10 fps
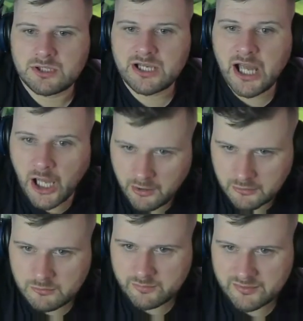I
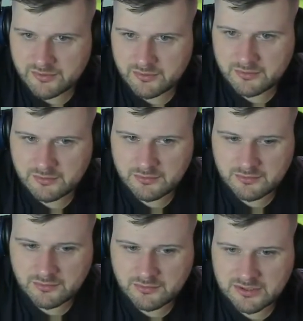hope
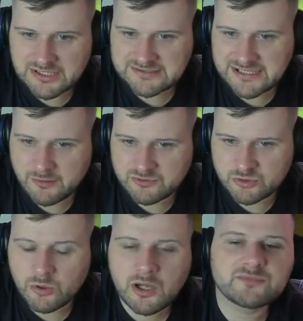that that's helped
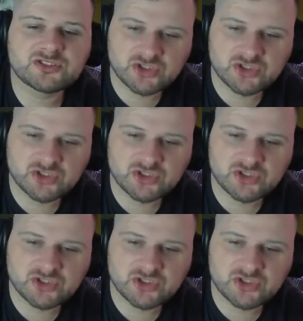you I'm